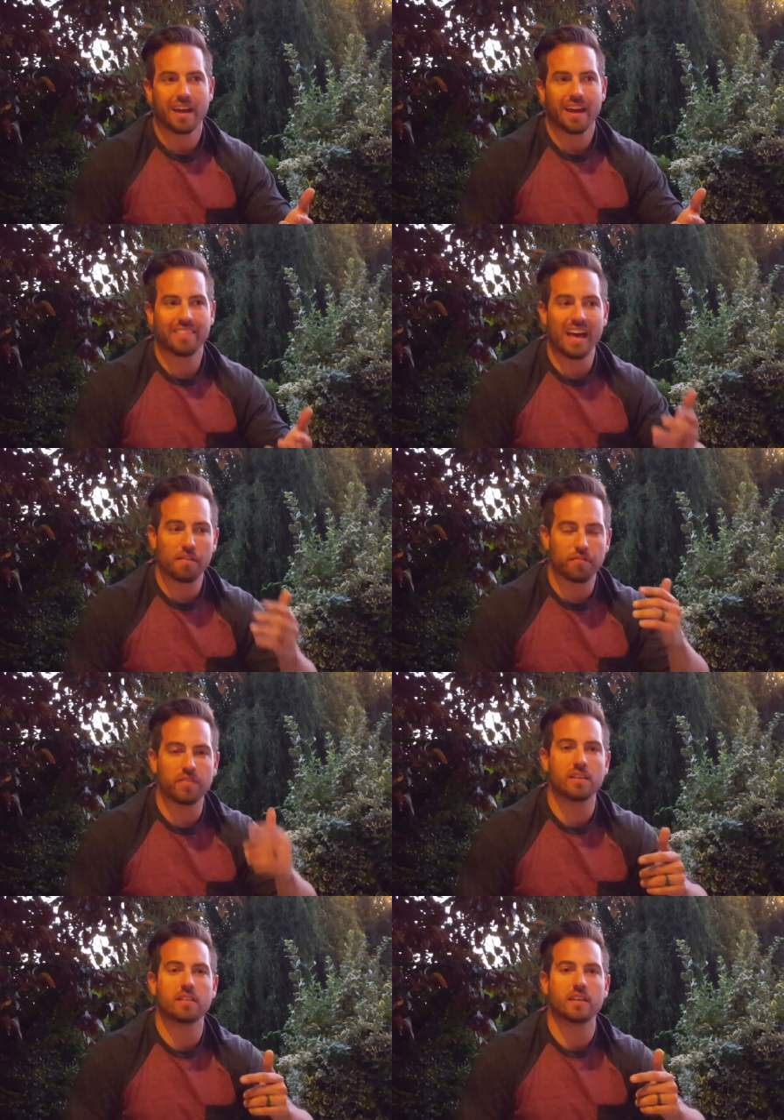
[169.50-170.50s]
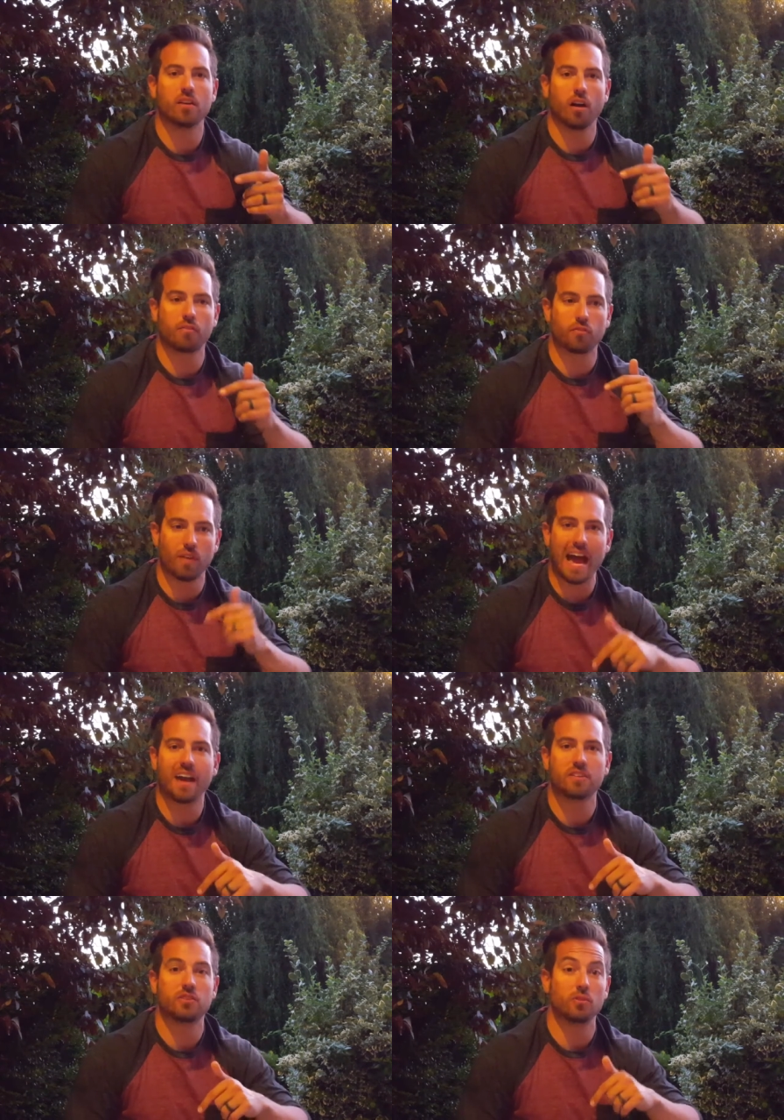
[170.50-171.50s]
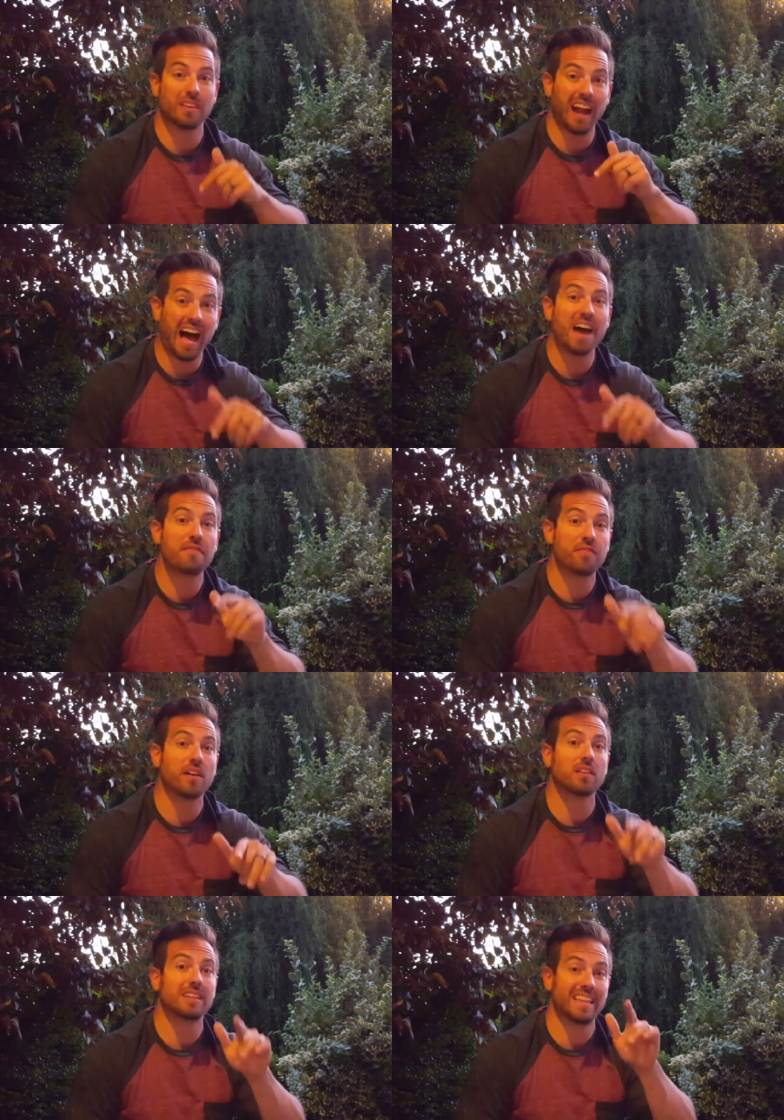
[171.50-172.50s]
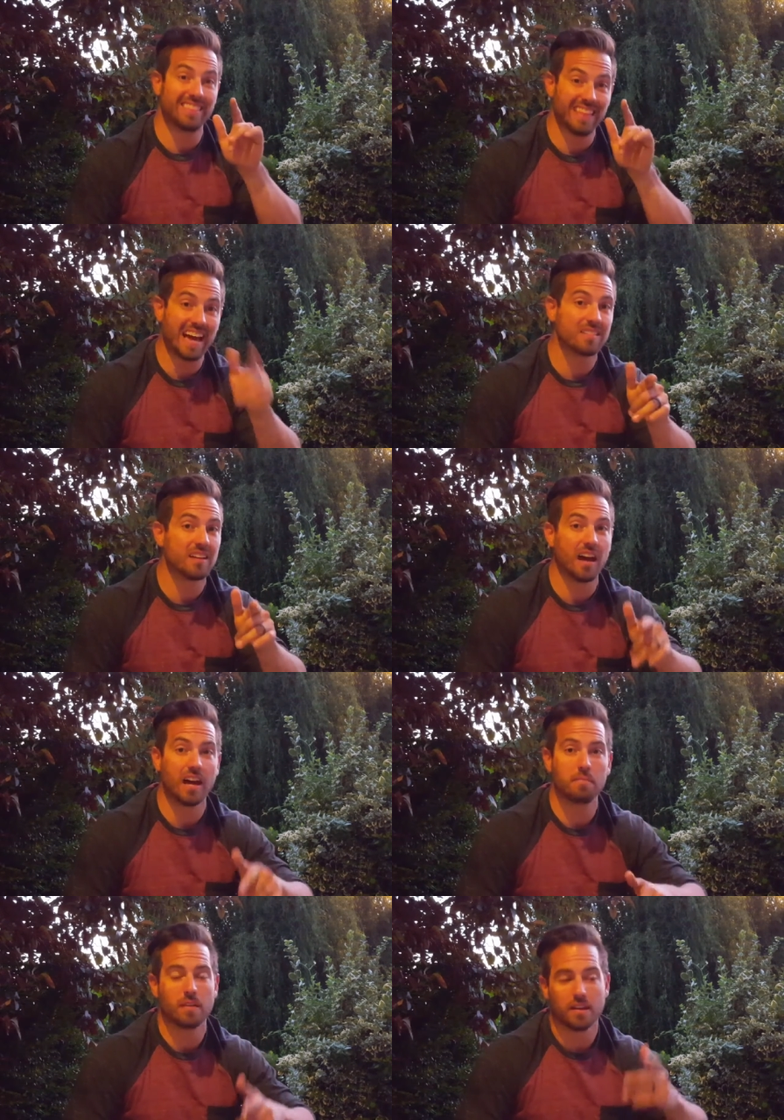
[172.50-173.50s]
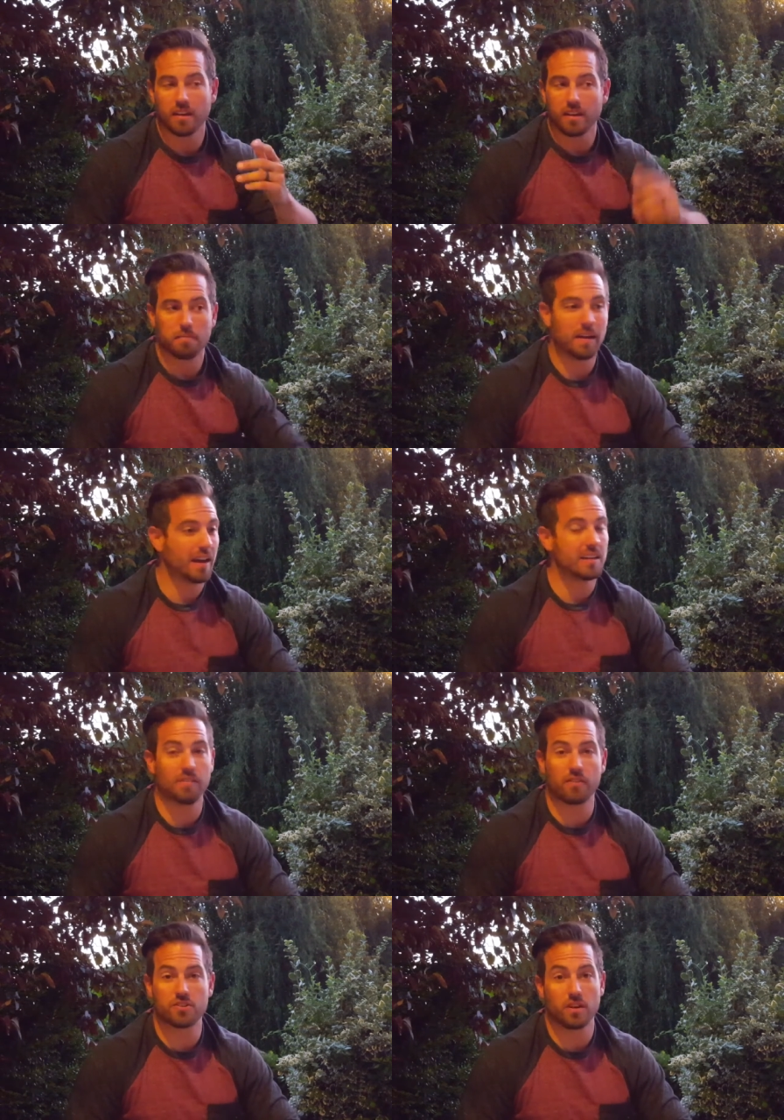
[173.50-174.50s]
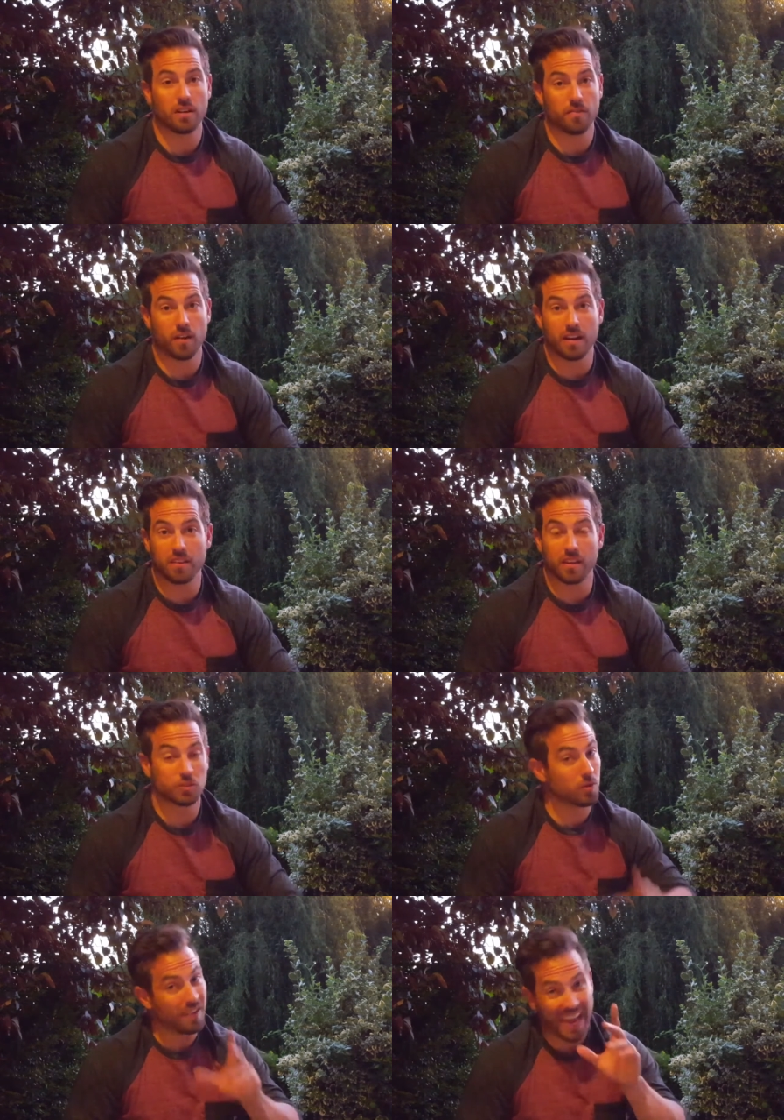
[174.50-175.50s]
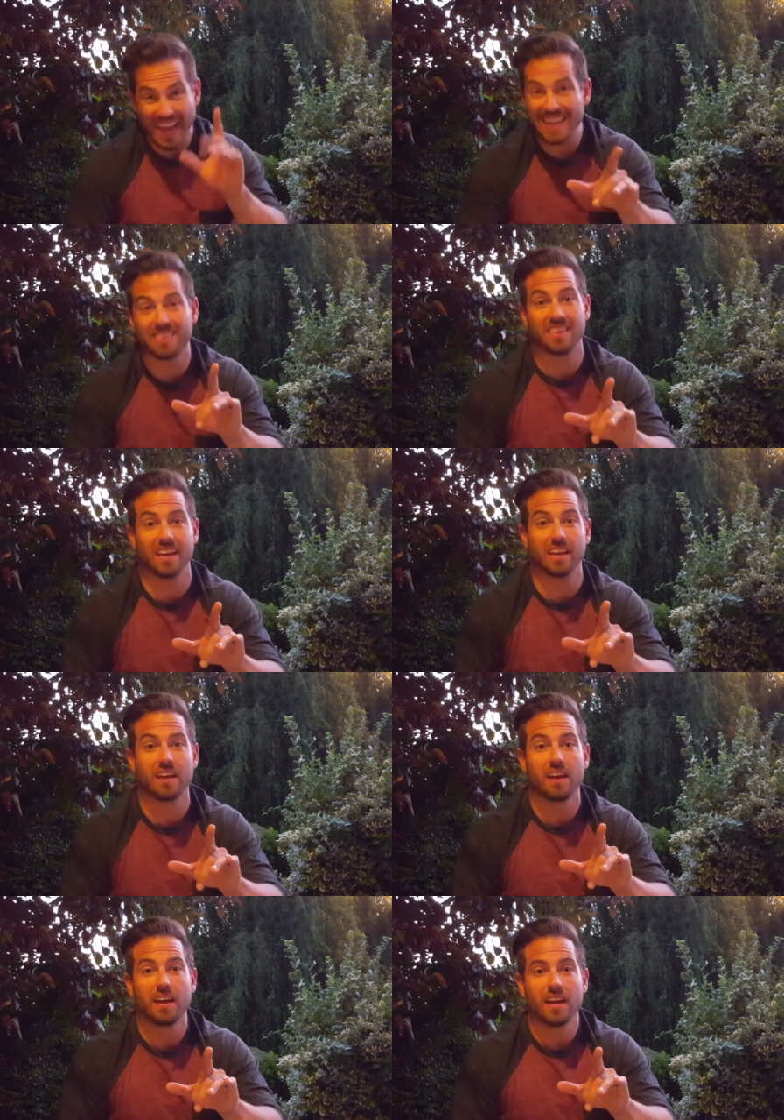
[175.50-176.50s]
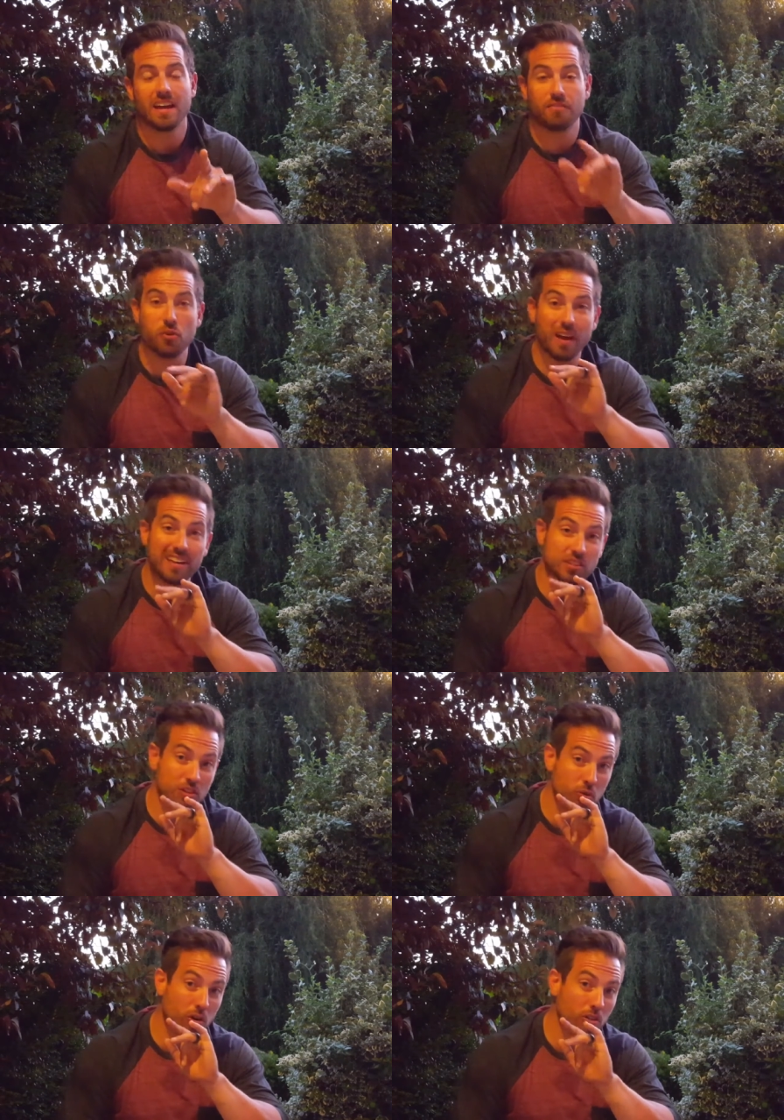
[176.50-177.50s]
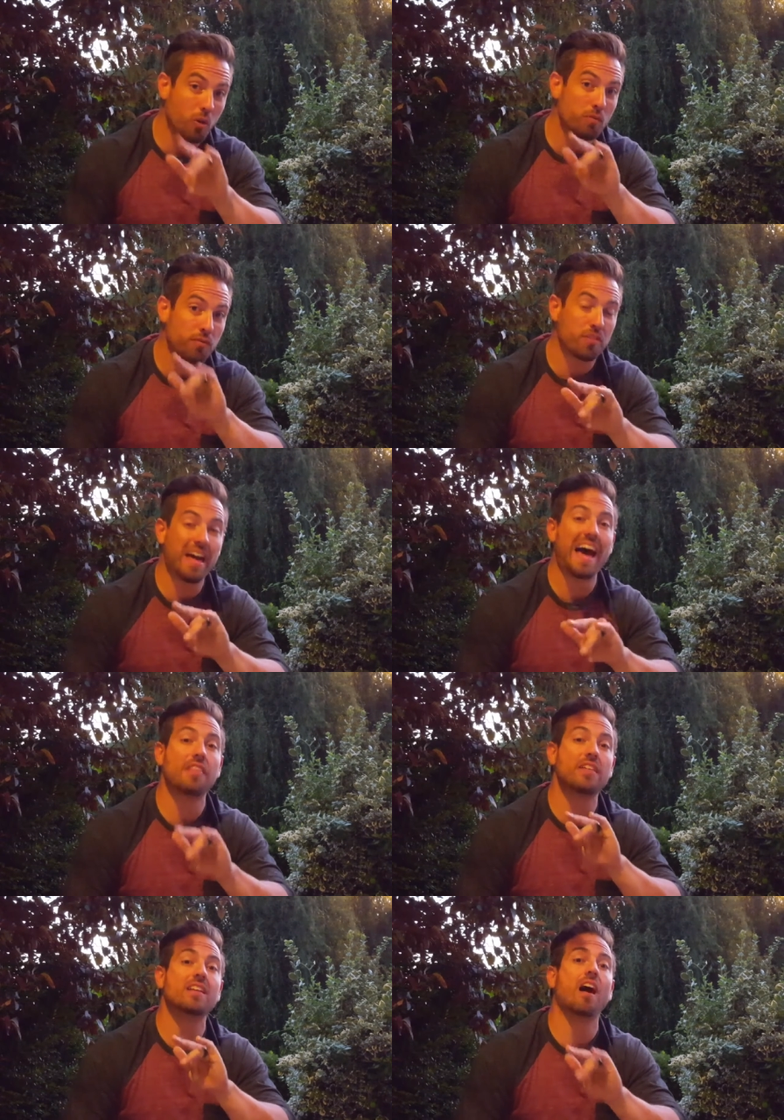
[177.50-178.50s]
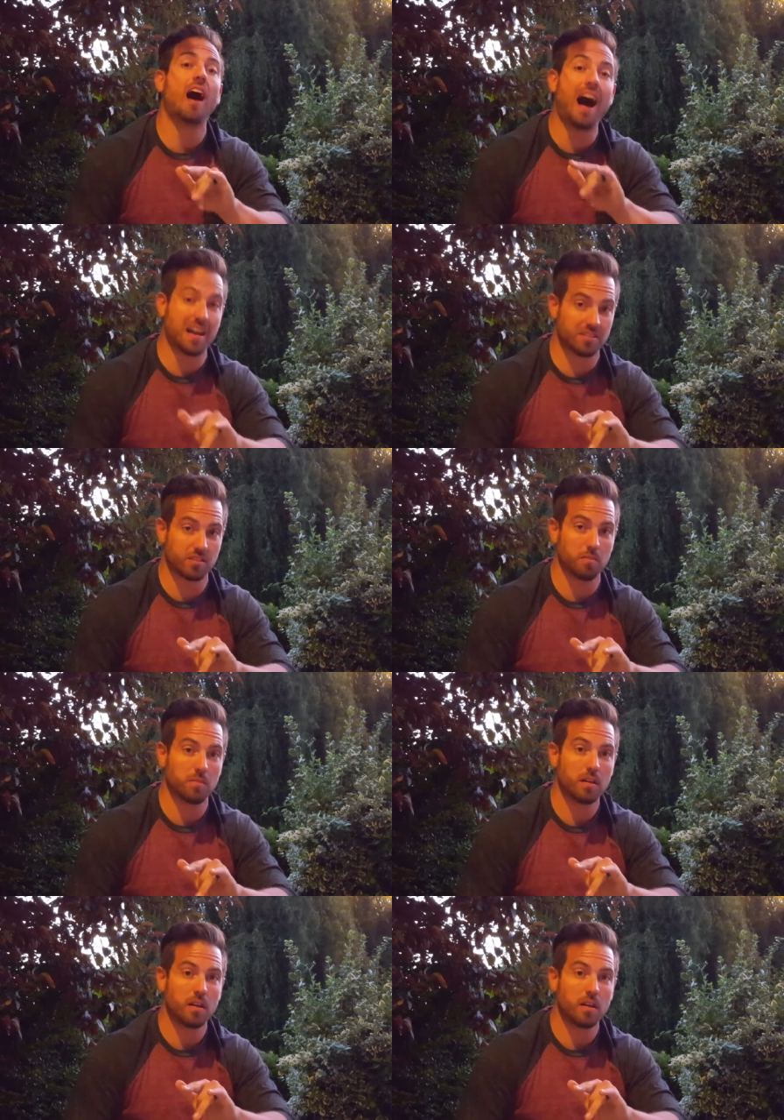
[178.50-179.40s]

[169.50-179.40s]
And that feeling of gratitude that I felt at that time, man, I'd never trade it for anything. So if anything, if you guys can do it alone for that, then awesome.